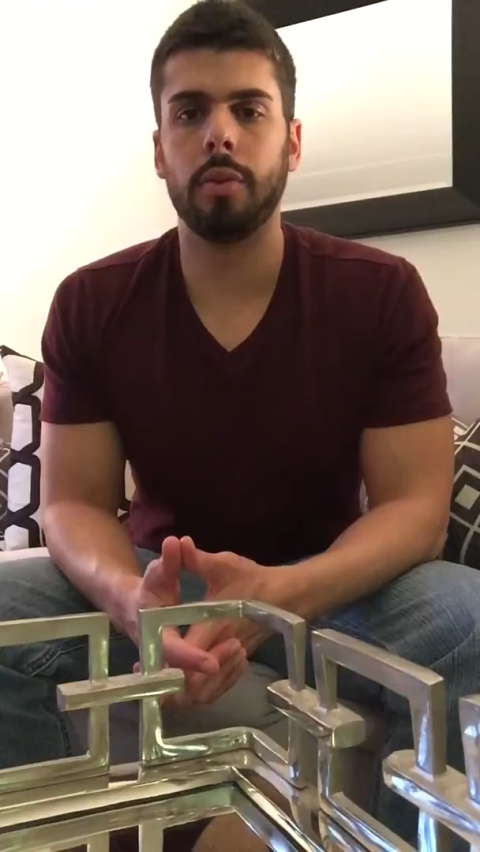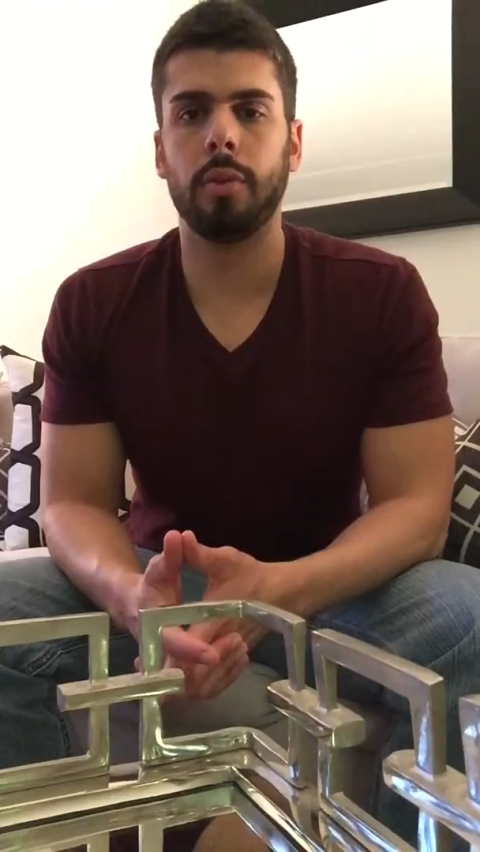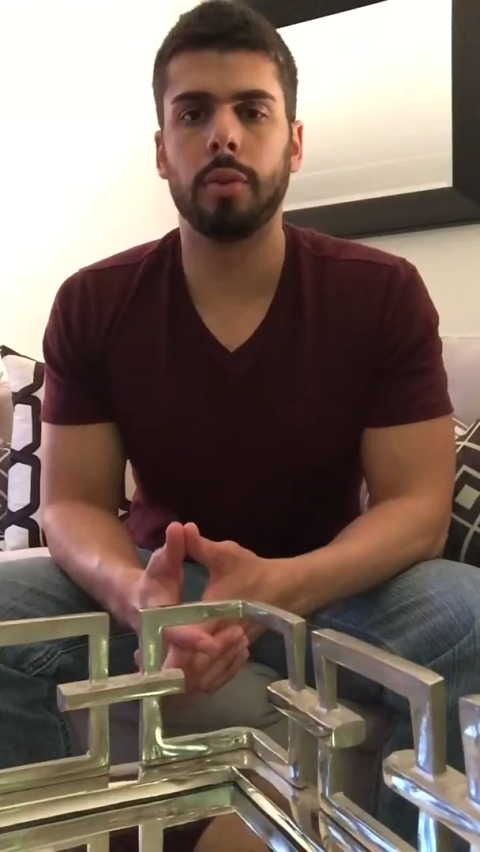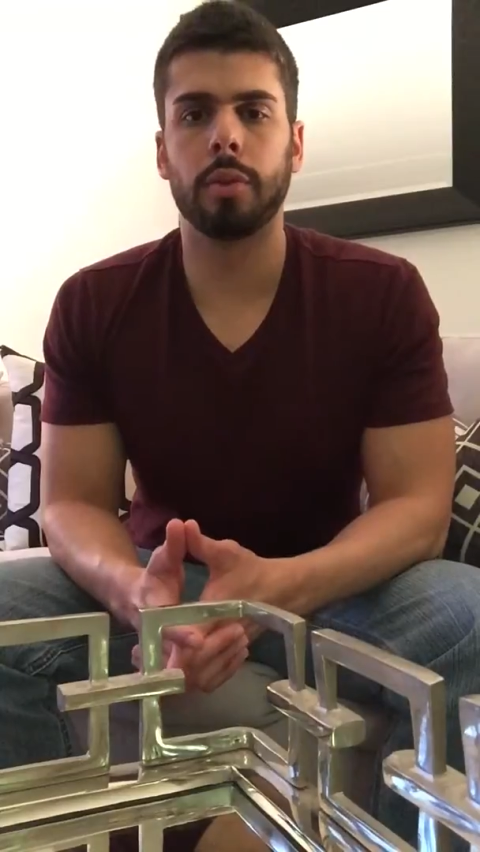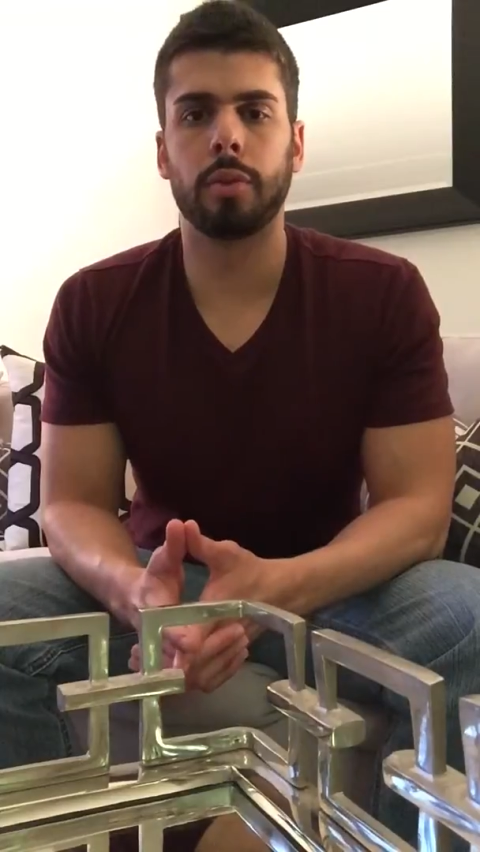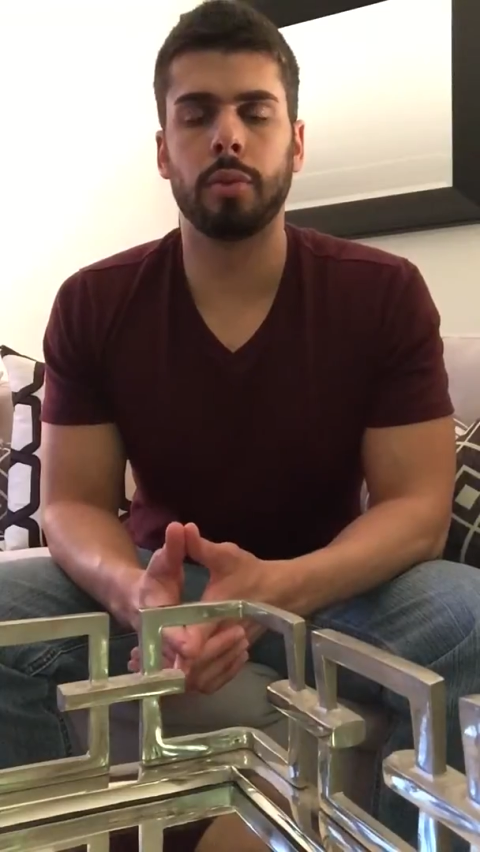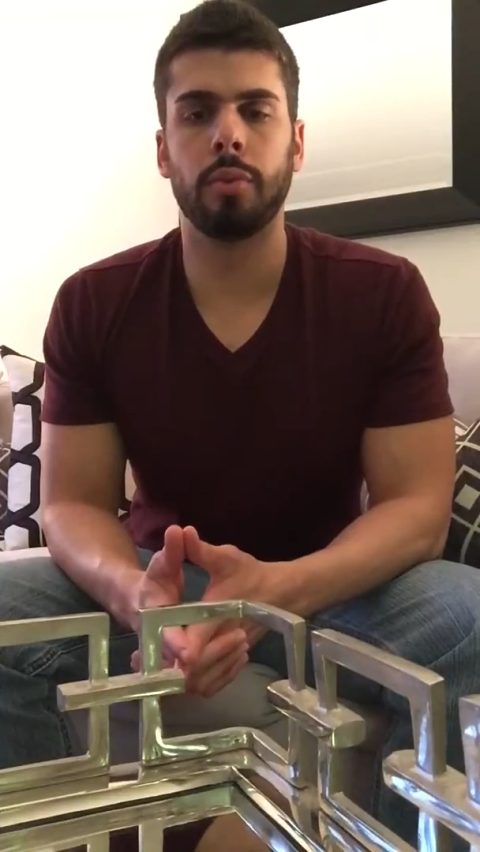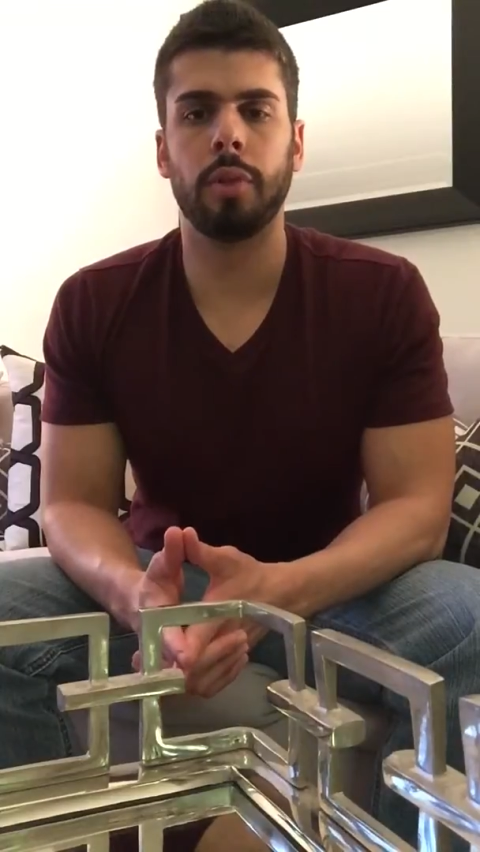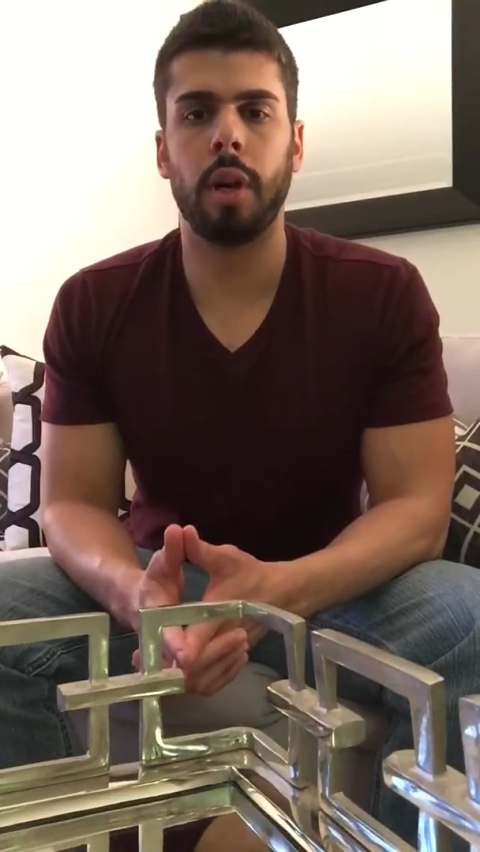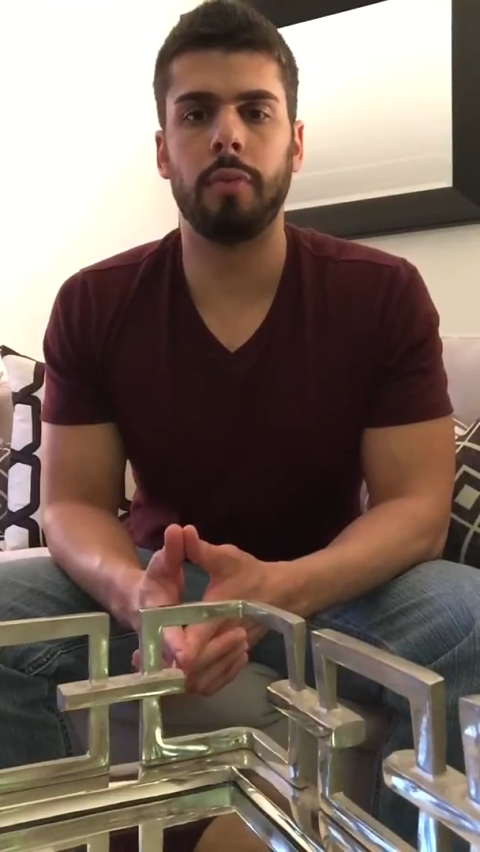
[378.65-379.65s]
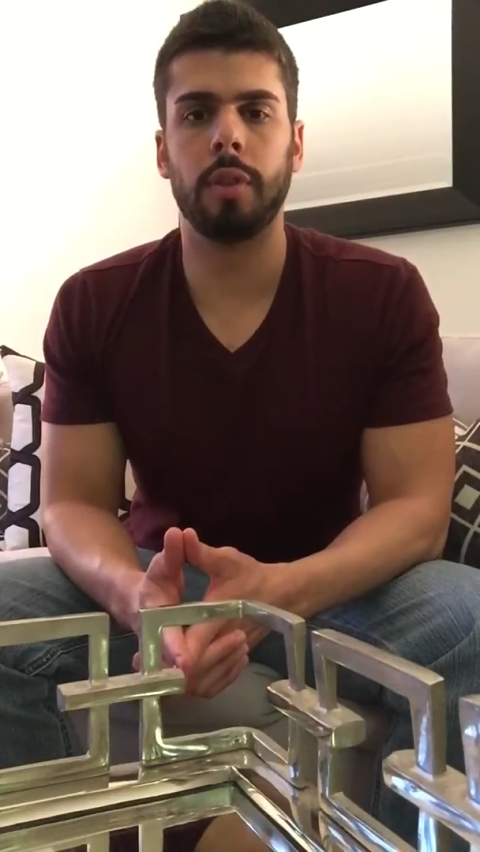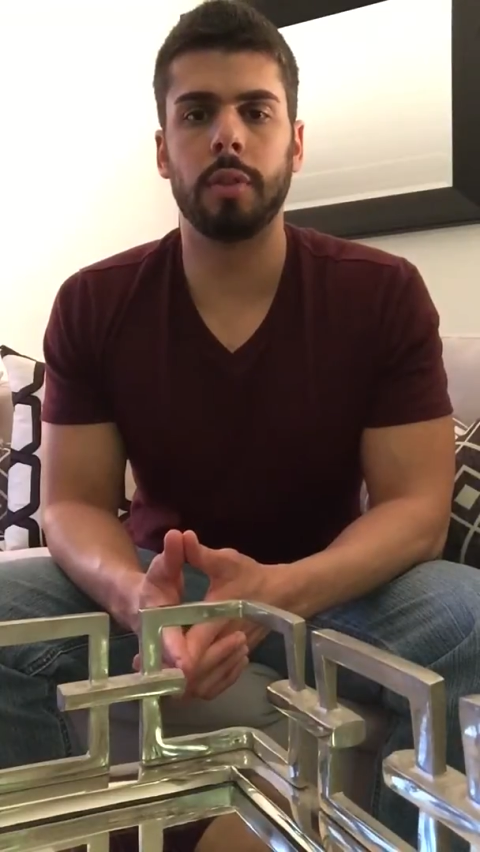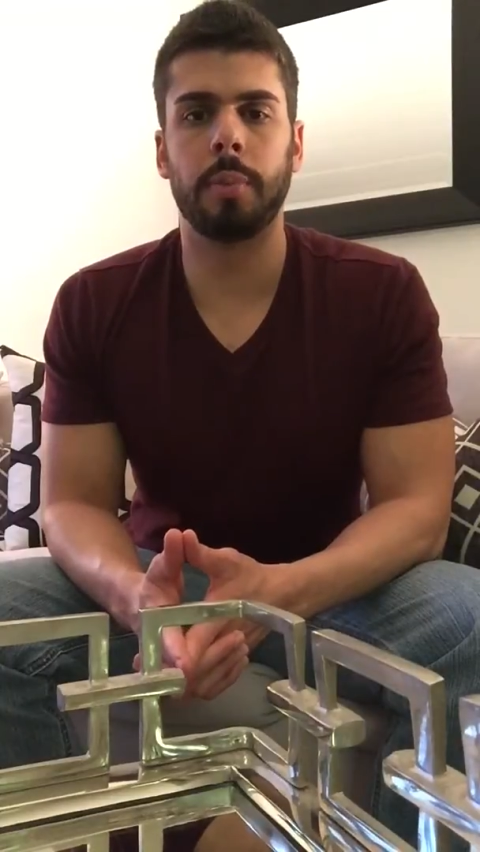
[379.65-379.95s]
who your true love is.